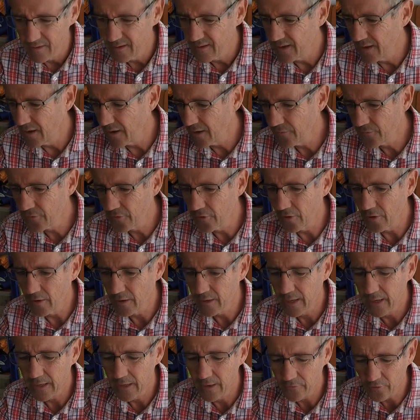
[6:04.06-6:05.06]
Now I've got
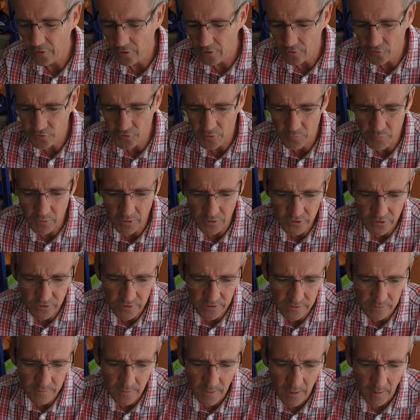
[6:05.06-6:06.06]
lots of
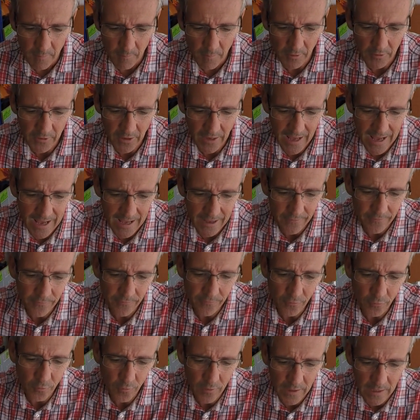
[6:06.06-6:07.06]
brushes, but I've got a
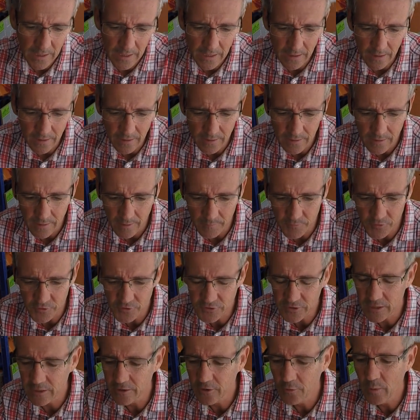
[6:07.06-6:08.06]
handful here. I'm
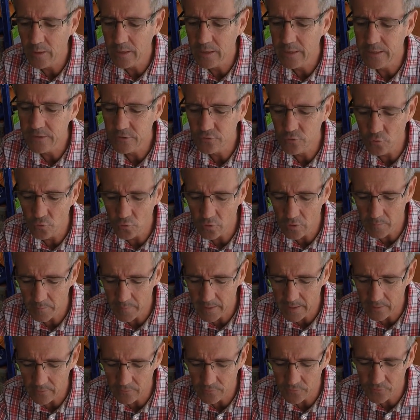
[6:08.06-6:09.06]
just going to quickly talk
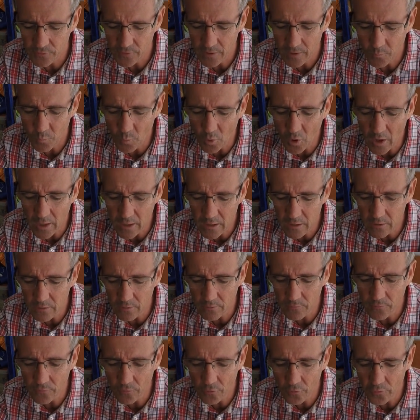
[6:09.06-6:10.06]
about and what I
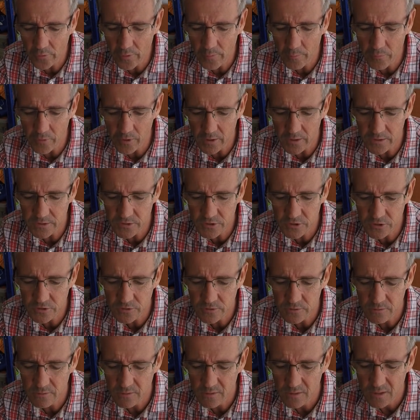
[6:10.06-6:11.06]
look for in a brush,
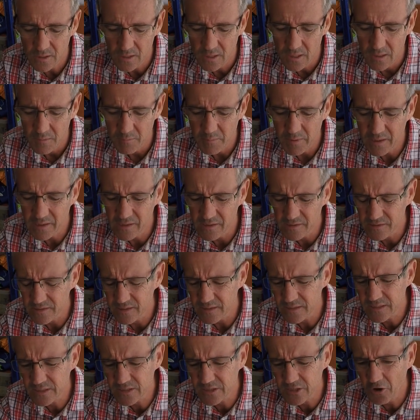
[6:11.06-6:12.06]
because
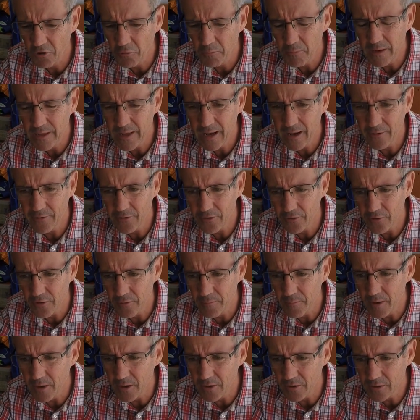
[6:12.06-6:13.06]
there's so many out there on the
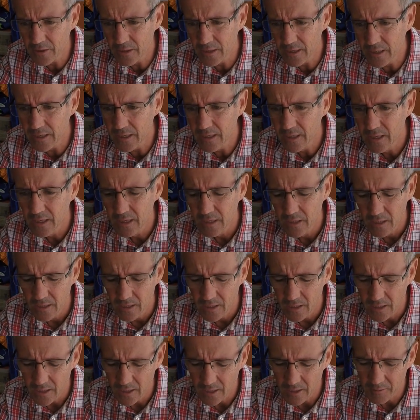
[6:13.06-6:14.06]
market.
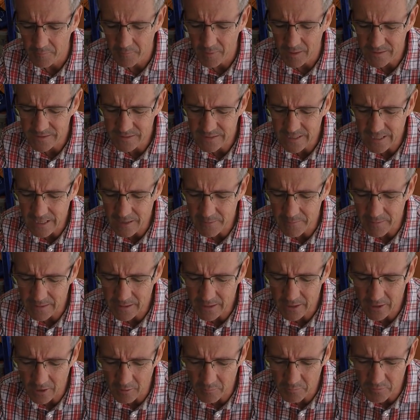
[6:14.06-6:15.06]
I see them at
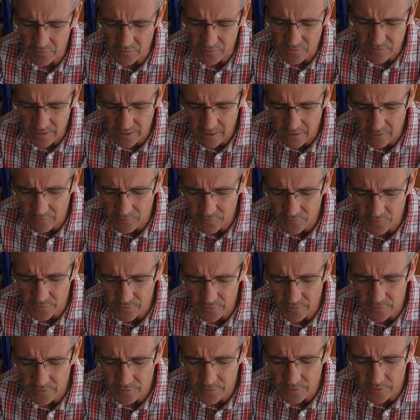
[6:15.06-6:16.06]
car boot sales
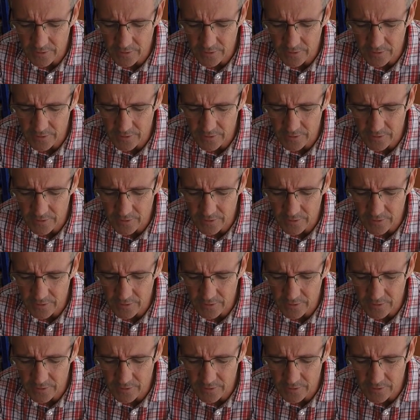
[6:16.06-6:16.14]
and